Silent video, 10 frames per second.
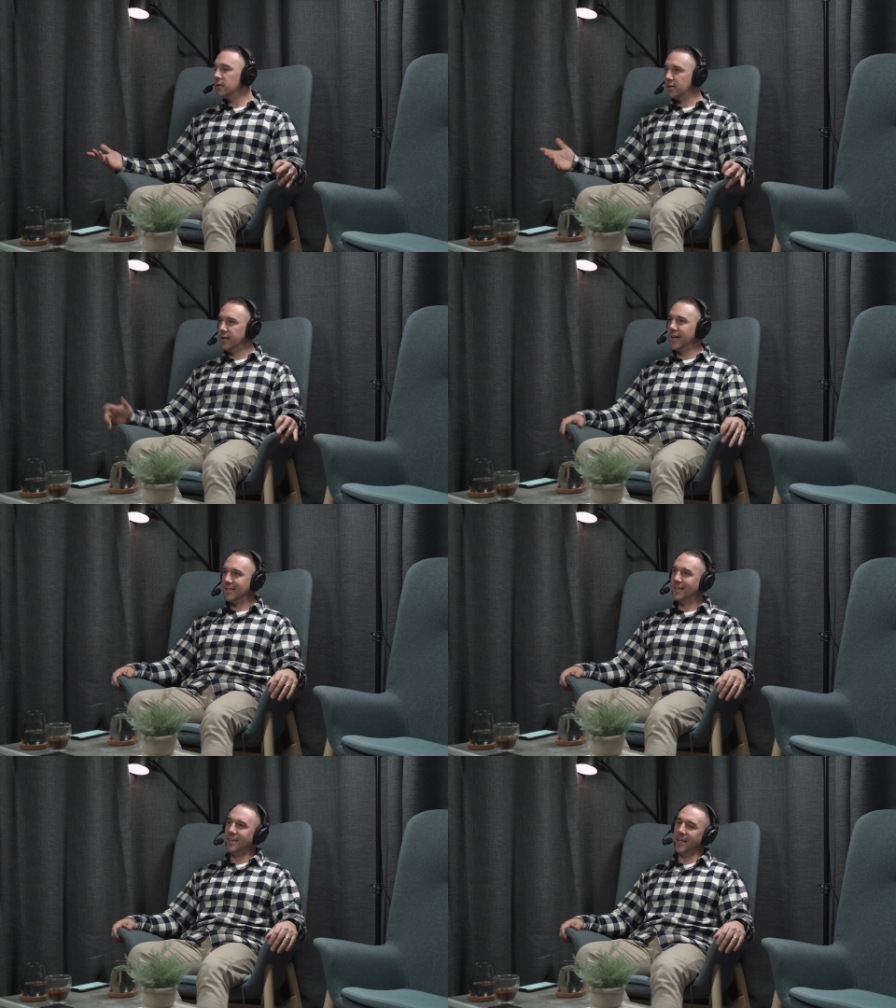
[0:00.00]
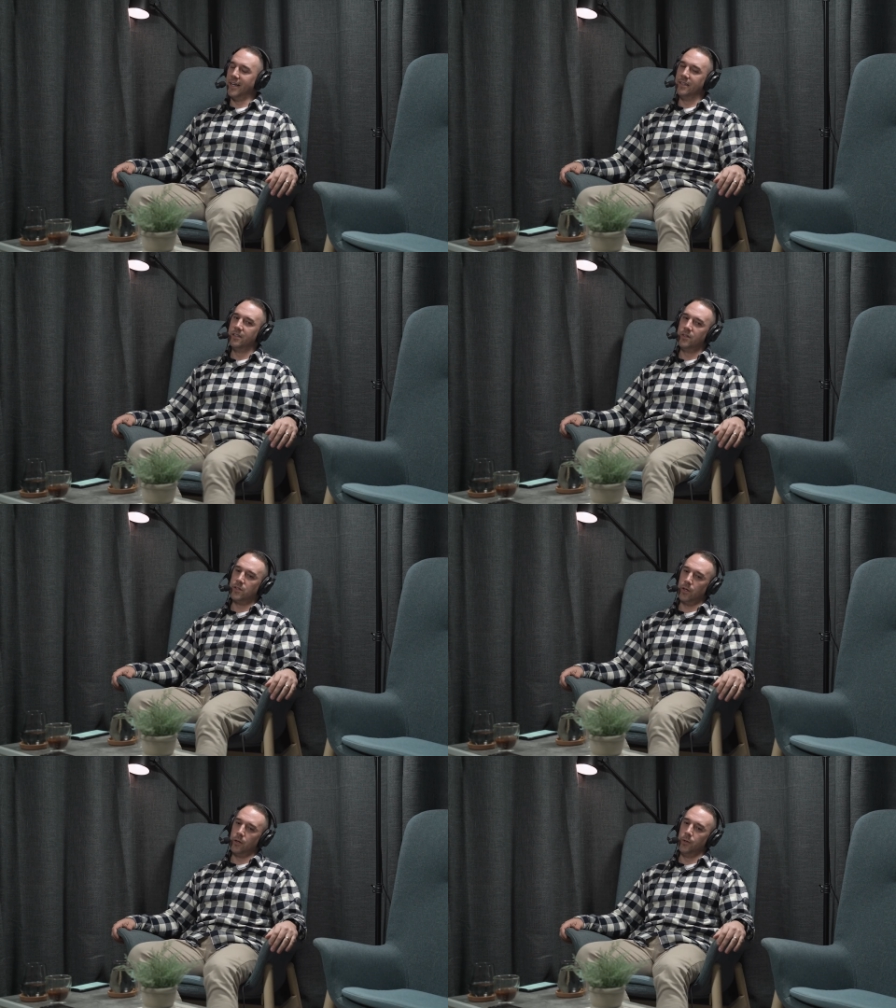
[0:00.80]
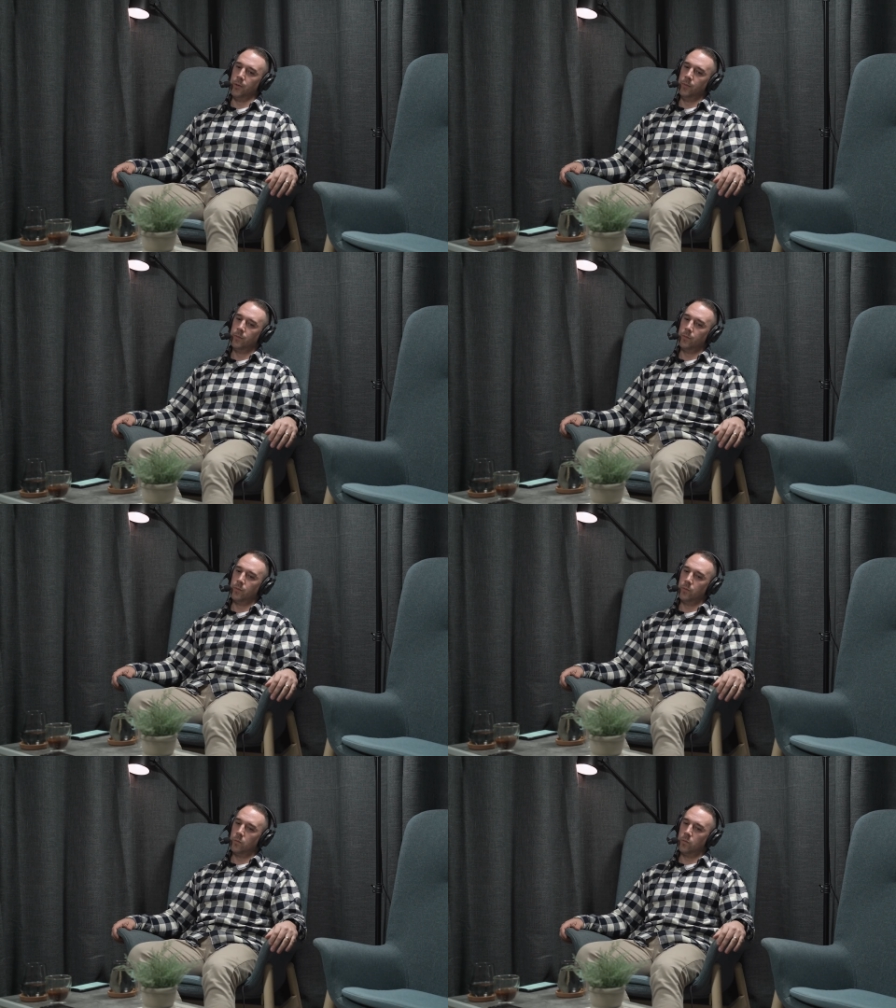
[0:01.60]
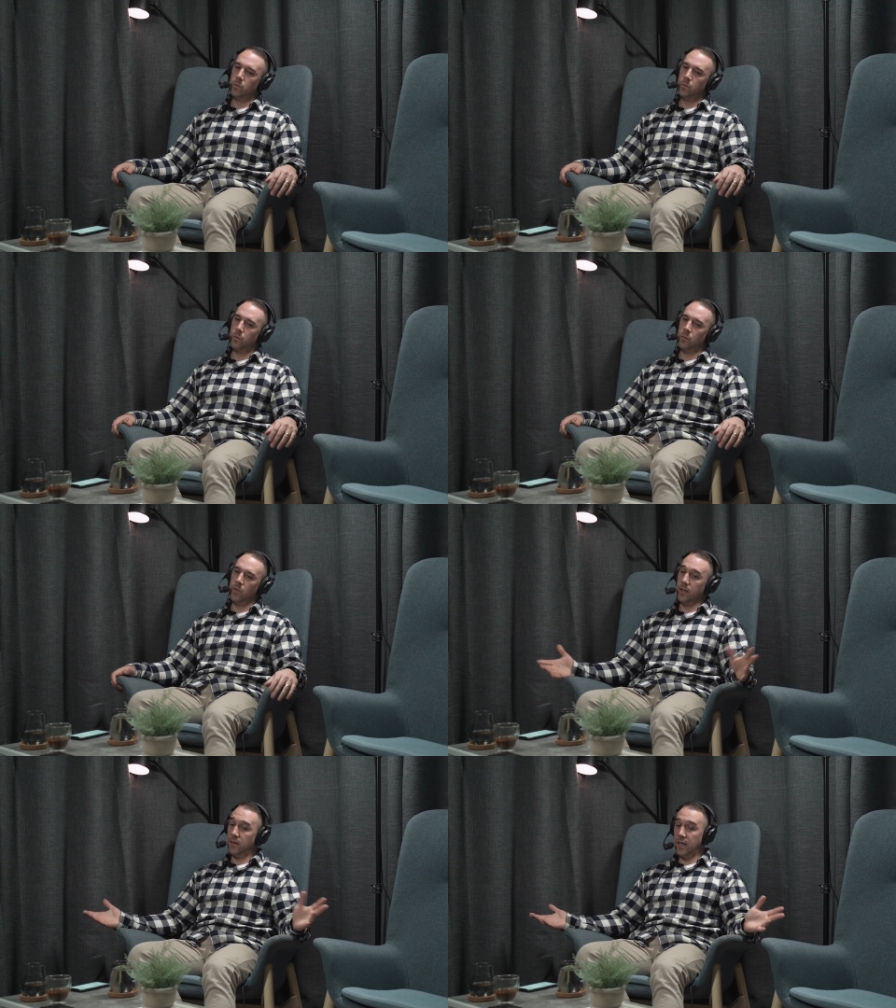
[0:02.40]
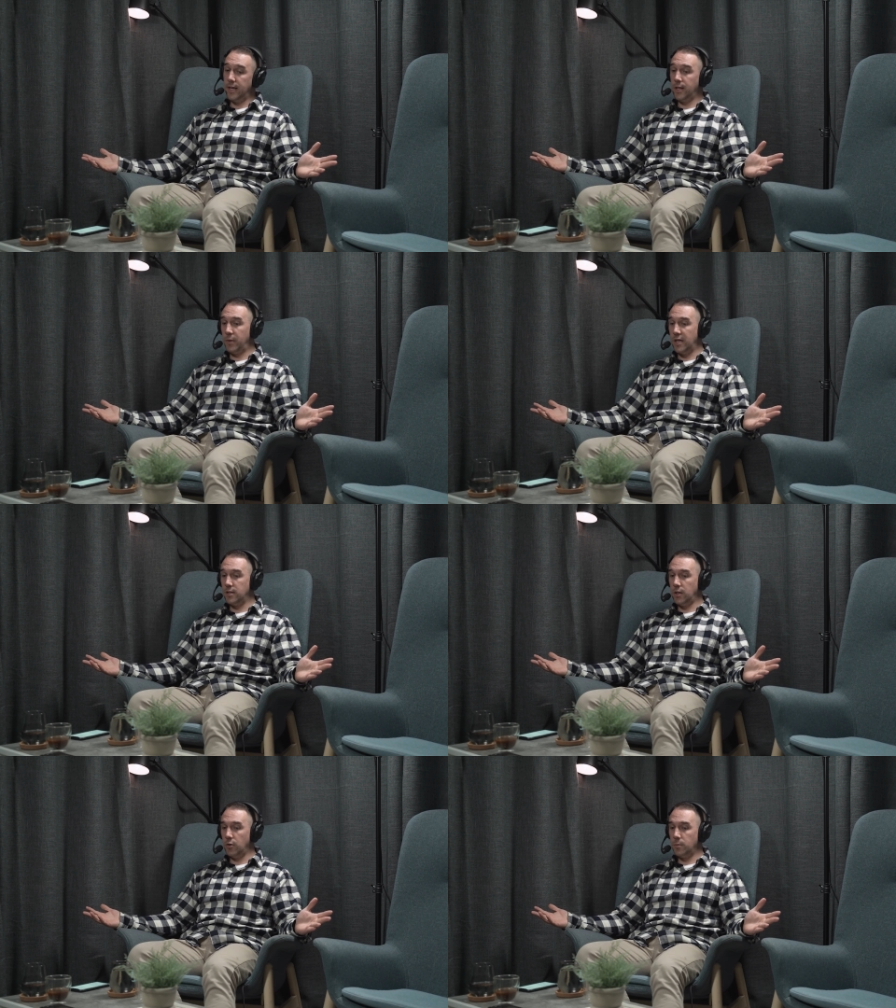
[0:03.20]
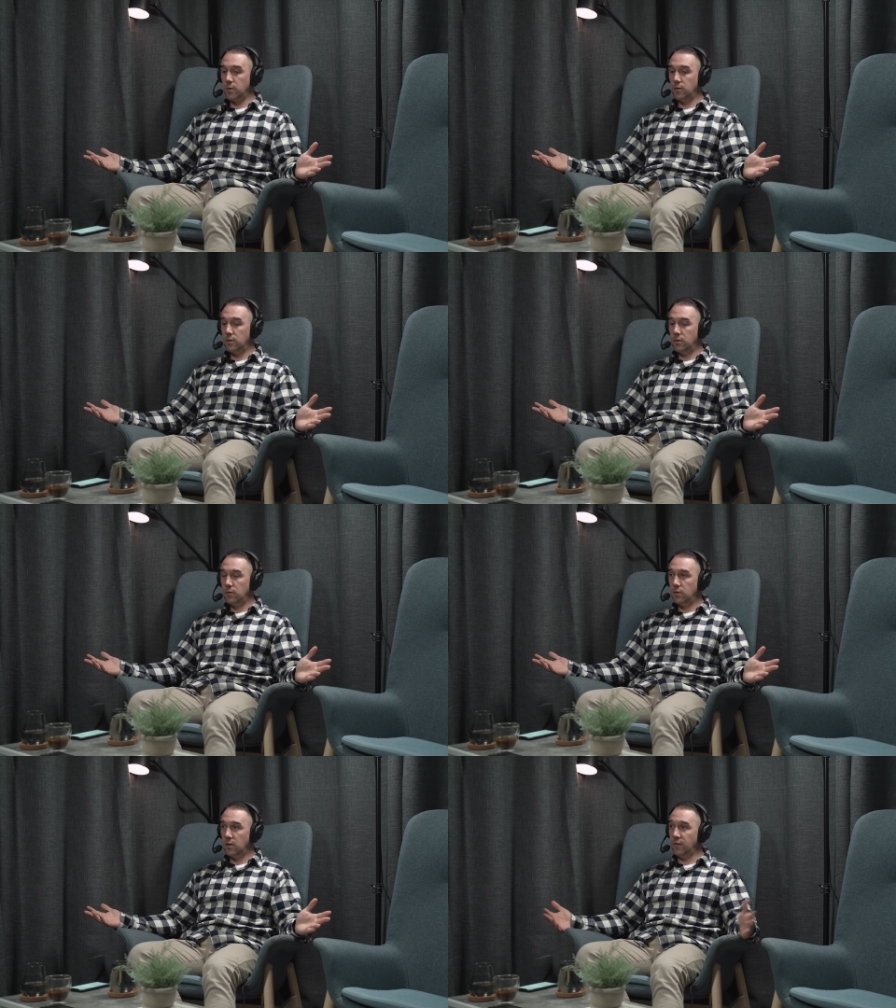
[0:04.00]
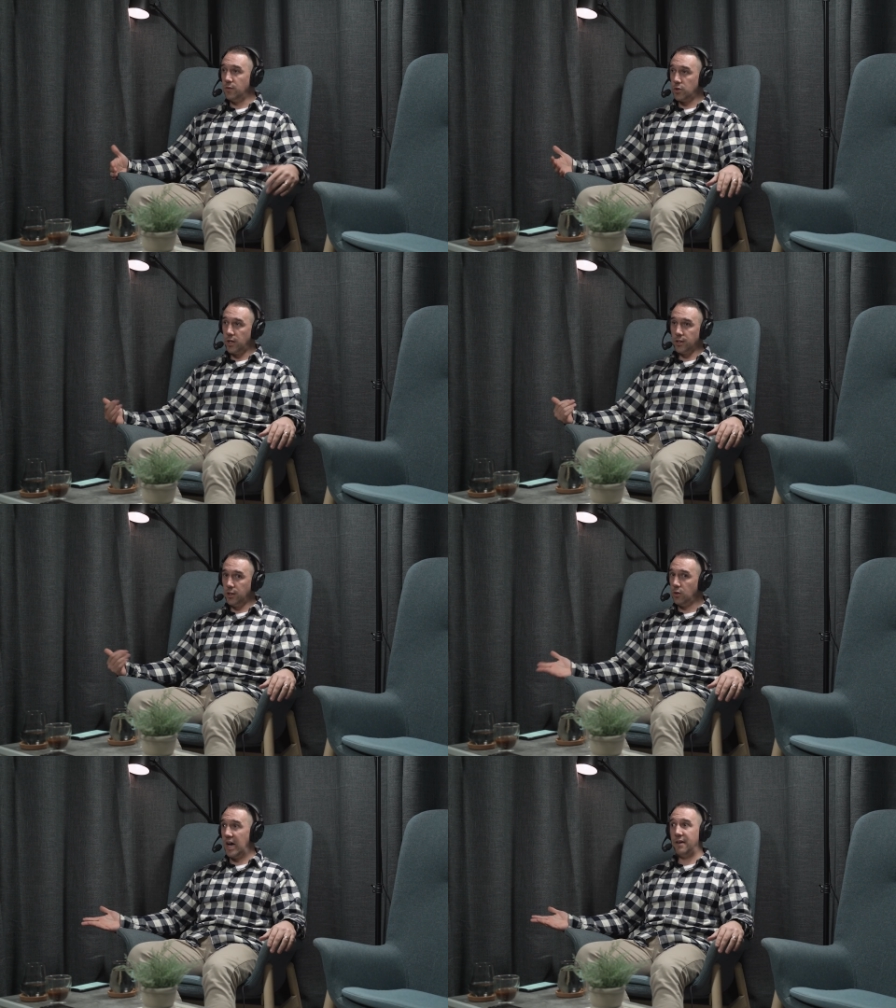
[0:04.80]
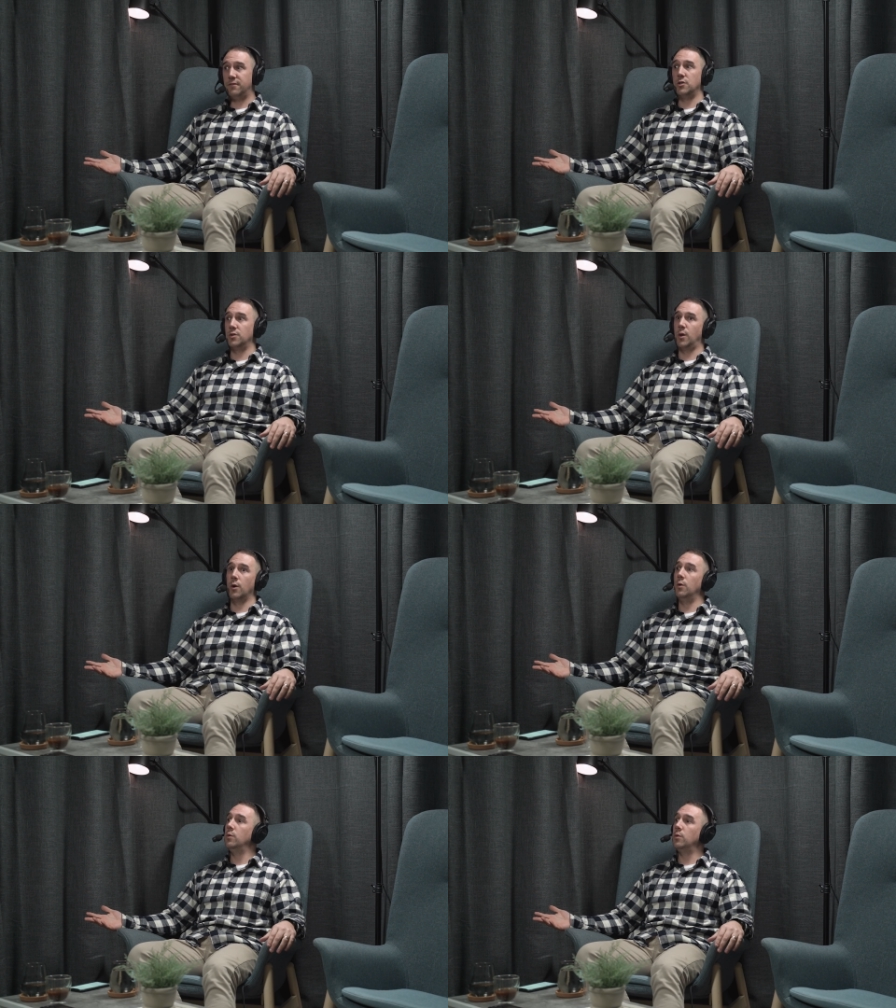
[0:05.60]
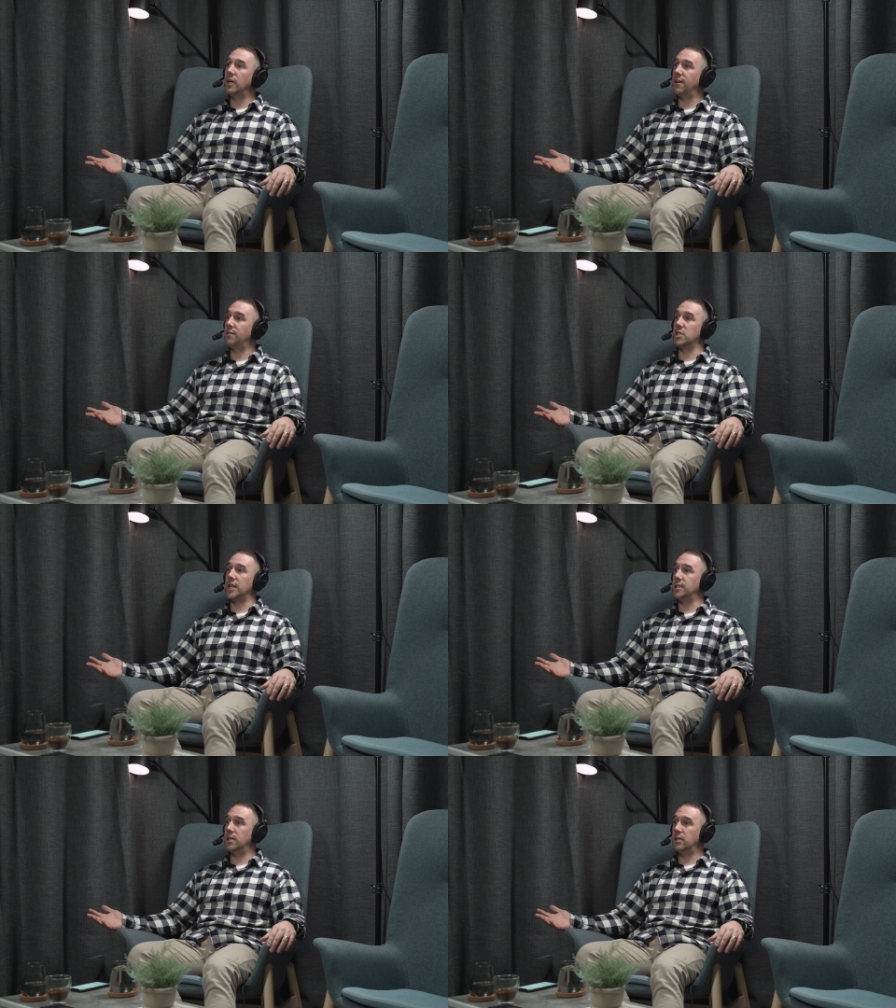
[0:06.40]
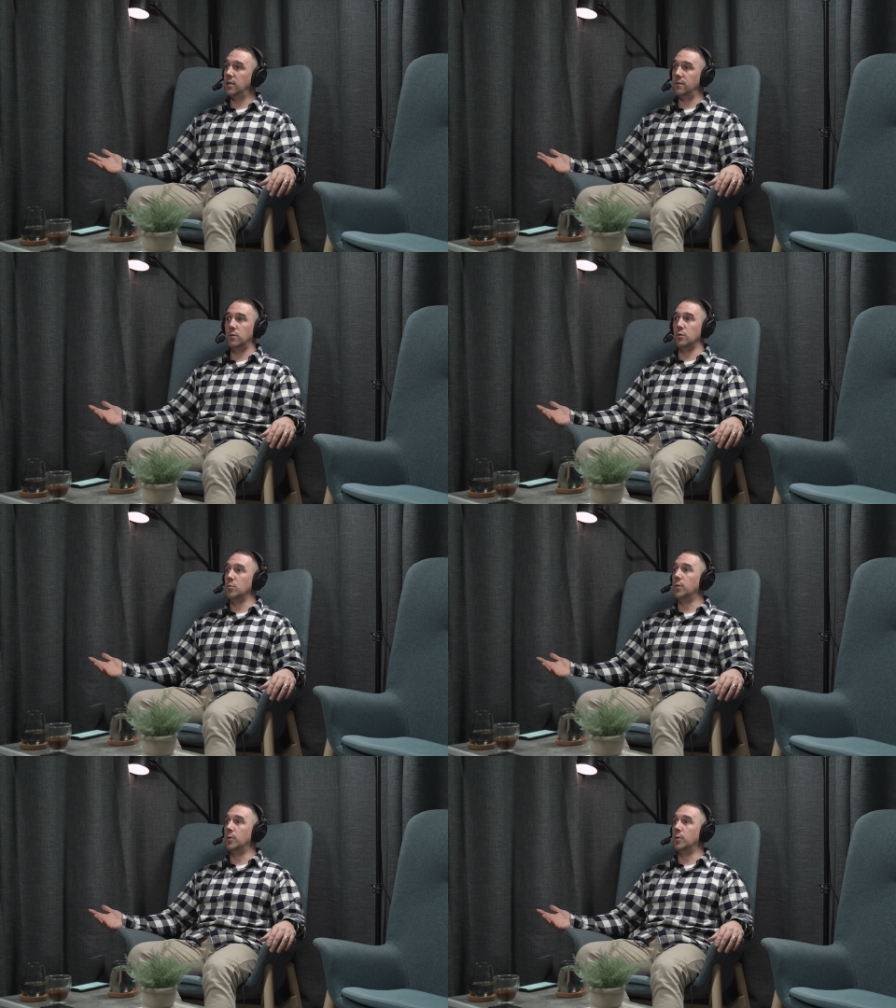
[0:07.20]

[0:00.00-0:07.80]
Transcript: Correct. Yeah. So they're, they're basically your options. Yeah. If you're struggling, you have to just go. You have to chase it. You have to do more